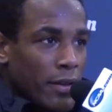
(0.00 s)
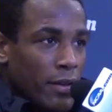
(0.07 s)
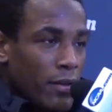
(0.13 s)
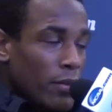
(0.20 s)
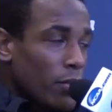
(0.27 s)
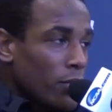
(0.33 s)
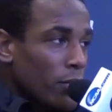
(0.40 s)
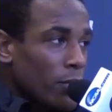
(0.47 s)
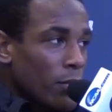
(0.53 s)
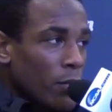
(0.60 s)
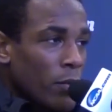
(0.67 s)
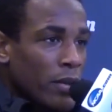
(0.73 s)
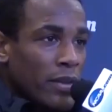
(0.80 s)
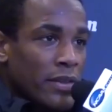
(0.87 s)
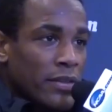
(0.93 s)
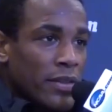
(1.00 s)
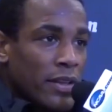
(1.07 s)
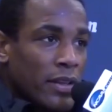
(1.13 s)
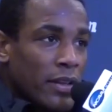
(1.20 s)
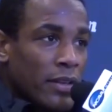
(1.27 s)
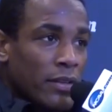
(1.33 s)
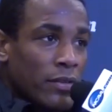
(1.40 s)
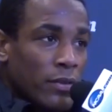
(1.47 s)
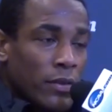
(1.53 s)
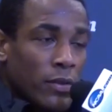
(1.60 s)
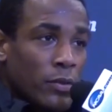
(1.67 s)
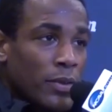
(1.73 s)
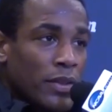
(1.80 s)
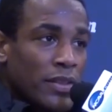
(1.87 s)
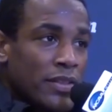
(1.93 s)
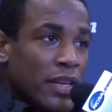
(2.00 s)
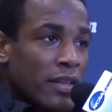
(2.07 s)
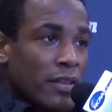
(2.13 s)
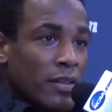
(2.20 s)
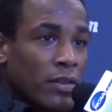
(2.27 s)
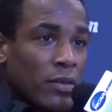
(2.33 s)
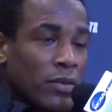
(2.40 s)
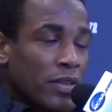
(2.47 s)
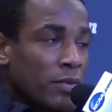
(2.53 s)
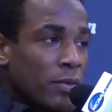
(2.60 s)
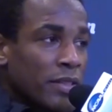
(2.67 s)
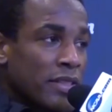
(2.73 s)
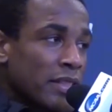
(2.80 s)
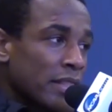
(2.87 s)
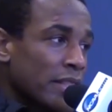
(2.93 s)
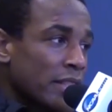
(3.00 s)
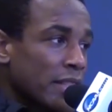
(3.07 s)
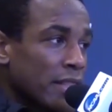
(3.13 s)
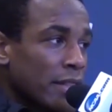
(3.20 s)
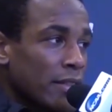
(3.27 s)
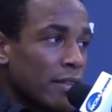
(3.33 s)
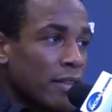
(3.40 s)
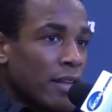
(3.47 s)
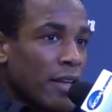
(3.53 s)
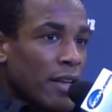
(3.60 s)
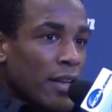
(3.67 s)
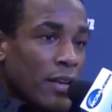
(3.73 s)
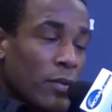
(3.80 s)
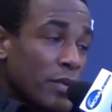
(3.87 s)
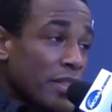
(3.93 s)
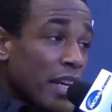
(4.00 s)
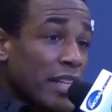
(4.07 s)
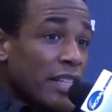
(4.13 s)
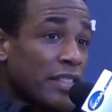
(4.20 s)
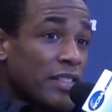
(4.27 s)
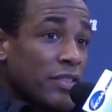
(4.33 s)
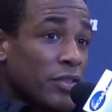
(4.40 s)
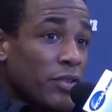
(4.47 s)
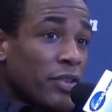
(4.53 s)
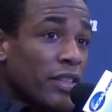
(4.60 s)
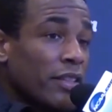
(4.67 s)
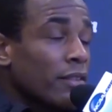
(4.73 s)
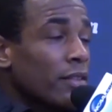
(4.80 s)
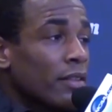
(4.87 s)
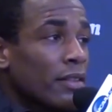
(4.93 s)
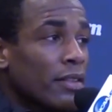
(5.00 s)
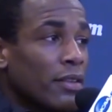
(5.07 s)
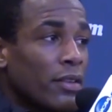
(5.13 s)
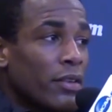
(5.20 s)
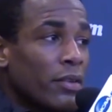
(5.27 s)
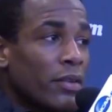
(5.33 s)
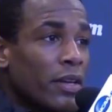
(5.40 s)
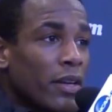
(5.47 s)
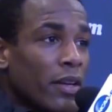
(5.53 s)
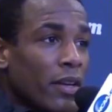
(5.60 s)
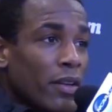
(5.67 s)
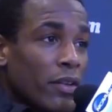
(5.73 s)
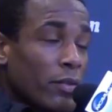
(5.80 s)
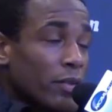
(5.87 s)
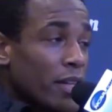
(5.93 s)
those are what this dedicates to, because this wasn't easy. It was not an easy journey. There were